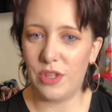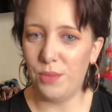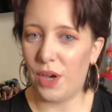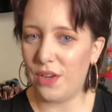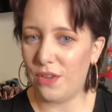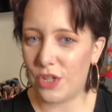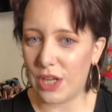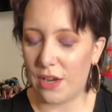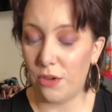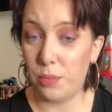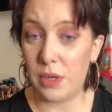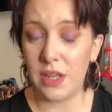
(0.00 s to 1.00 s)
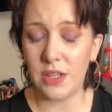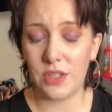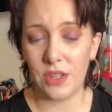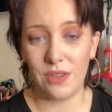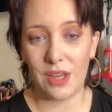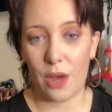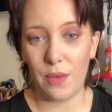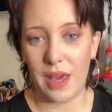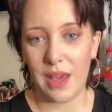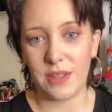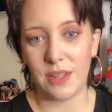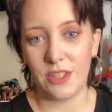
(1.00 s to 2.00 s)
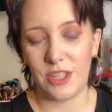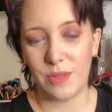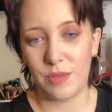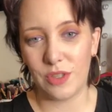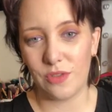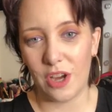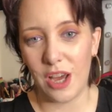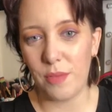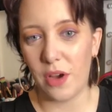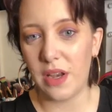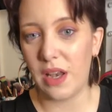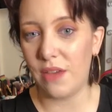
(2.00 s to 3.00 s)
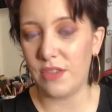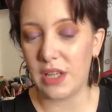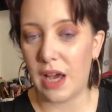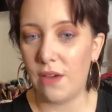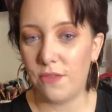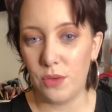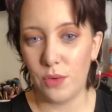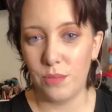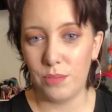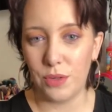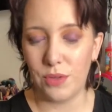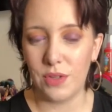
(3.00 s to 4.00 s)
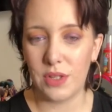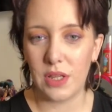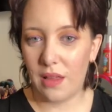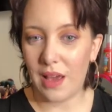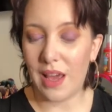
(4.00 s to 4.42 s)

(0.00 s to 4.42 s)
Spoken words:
to my new channel, please do go ahead and subscribe. I'd love to have you on board.